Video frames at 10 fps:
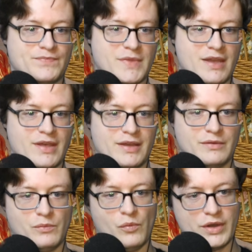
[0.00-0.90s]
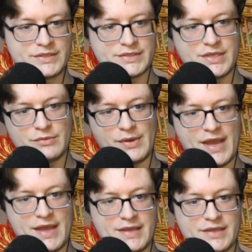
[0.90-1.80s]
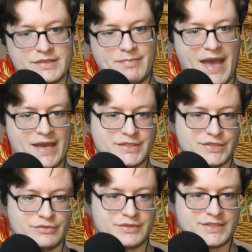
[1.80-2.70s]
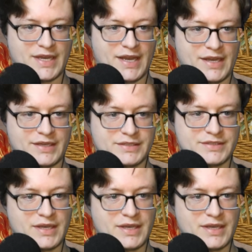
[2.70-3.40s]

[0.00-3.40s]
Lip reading: And then once the array is past a certain size,